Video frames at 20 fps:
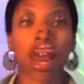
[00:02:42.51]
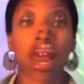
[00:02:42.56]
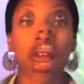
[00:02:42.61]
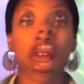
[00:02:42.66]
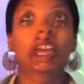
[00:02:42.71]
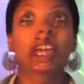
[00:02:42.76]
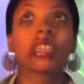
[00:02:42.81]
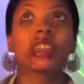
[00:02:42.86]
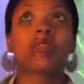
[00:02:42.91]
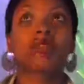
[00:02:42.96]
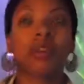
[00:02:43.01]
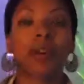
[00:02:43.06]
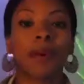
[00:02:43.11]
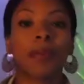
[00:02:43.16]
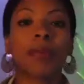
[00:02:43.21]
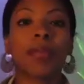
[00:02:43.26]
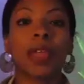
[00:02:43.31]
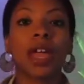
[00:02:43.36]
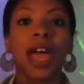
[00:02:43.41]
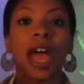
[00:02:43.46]
That's from
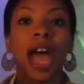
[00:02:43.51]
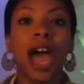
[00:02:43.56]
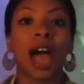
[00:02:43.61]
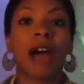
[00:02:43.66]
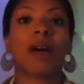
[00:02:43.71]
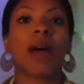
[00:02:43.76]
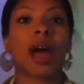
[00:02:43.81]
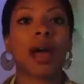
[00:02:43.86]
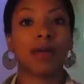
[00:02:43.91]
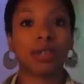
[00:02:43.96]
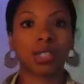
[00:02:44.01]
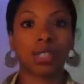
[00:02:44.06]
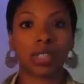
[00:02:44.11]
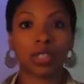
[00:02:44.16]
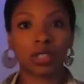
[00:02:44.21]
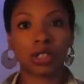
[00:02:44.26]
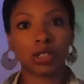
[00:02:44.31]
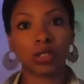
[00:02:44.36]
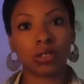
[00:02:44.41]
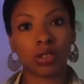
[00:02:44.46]
how I was
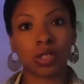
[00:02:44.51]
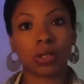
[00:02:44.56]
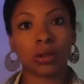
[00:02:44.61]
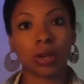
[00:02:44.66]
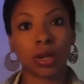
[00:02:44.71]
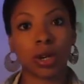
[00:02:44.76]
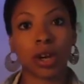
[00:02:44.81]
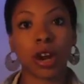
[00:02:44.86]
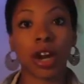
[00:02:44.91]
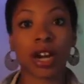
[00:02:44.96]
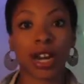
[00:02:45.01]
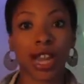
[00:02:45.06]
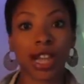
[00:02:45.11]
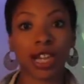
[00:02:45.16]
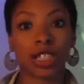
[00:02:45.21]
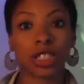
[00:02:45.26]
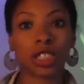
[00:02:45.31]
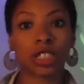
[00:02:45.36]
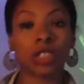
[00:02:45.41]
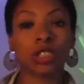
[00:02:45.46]
introduced to Kim
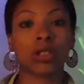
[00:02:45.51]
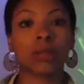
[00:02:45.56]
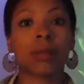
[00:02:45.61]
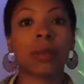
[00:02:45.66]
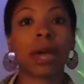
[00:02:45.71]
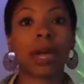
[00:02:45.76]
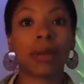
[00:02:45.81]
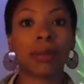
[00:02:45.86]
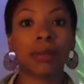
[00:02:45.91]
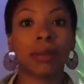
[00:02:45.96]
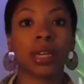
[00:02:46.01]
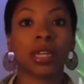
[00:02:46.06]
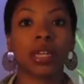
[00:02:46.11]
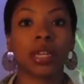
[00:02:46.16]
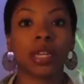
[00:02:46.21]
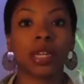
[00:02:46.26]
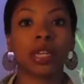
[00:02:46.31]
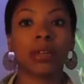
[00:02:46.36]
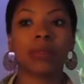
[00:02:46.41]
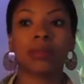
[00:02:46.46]
Kardashian. So my
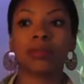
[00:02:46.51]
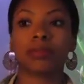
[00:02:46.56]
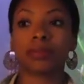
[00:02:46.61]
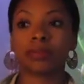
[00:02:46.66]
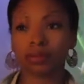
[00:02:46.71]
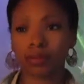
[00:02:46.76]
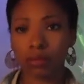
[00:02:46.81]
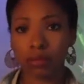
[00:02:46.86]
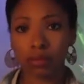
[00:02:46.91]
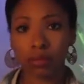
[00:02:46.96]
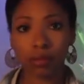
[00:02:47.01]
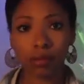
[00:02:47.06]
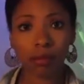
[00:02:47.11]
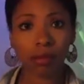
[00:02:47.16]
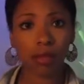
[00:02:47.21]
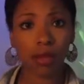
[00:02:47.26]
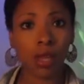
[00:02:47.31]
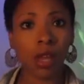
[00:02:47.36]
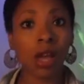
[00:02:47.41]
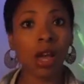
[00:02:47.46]
opinion
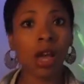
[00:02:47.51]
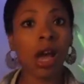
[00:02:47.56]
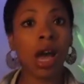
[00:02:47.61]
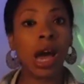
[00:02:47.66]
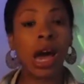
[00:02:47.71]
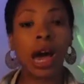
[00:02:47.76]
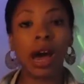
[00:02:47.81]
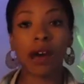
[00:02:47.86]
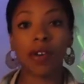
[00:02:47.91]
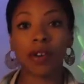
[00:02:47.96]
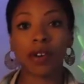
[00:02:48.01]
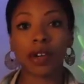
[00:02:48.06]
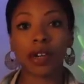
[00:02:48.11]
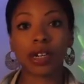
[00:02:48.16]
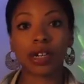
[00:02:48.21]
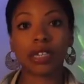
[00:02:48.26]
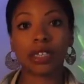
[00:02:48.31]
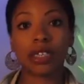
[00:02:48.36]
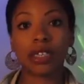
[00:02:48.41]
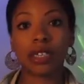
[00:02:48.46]
of
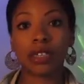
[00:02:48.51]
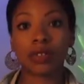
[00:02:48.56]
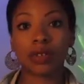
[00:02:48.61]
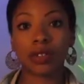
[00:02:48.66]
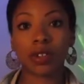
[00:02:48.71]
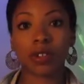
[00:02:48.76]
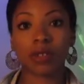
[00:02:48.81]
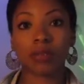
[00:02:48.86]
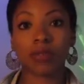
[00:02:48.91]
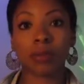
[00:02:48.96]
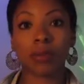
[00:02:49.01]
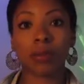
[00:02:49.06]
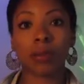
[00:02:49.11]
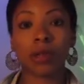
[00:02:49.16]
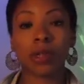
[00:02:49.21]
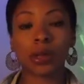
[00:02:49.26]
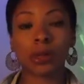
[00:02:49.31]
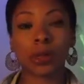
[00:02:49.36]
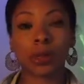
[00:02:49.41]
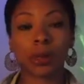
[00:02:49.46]
her is different from
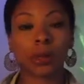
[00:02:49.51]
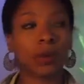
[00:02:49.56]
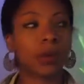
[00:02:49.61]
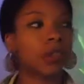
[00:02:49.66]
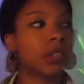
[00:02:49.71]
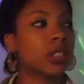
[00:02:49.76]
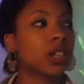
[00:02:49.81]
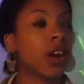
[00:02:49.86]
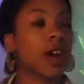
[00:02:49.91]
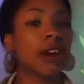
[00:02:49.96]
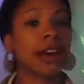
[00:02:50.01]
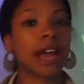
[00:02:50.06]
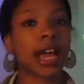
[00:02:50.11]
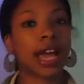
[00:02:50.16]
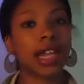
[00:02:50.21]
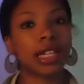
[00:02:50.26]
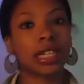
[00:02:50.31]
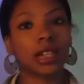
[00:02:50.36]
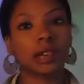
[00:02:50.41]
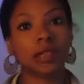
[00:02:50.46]
most people. Sorry,
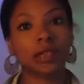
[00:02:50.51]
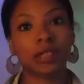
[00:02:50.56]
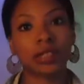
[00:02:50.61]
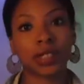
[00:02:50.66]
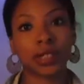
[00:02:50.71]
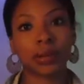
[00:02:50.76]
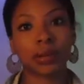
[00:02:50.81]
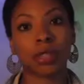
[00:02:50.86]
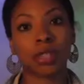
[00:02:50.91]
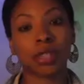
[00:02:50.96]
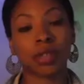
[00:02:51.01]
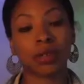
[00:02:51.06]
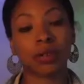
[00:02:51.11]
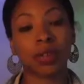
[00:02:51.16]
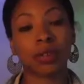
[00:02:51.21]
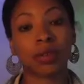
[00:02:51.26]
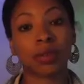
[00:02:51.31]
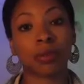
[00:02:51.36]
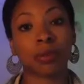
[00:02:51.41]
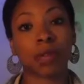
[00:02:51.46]
I live 15 minutes away
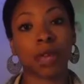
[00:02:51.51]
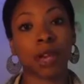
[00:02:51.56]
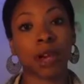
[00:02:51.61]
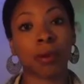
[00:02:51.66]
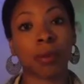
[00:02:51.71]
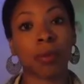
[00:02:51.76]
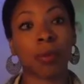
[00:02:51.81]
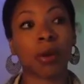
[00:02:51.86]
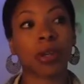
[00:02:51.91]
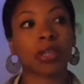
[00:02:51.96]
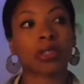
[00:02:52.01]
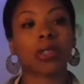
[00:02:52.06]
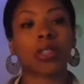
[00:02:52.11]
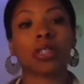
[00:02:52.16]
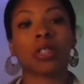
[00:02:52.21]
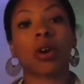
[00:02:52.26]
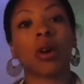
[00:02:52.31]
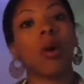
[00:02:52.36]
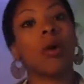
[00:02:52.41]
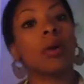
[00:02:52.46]
from the airport, so
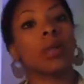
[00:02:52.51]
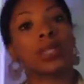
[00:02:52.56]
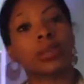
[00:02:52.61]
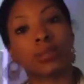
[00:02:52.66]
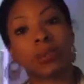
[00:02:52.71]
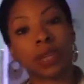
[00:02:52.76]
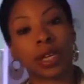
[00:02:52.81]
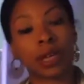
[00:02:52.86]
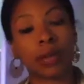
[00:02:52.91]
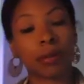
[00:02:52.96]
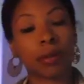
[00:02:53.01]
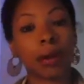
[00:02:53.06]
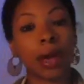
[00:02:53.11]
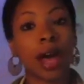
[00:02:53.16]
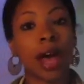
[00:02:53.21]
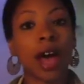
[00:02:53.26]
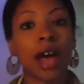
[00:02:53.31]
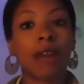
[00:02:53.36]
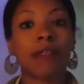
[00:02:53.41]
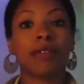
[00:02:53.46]
it's always a plane
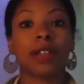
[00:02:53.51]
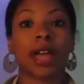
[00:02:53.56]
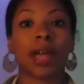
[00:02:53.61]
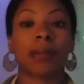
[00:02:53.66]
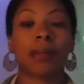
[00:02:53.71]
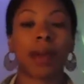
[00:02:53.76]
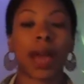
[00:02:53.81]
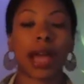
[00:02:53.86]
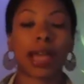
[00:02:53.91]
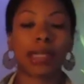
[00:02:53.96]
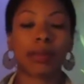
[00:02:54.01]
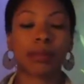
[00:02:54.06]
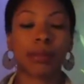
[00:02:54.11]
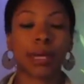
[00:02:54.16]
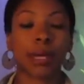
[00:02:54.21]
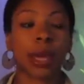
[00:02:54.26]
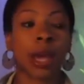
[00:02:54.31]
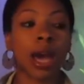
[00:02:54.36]
flying past me.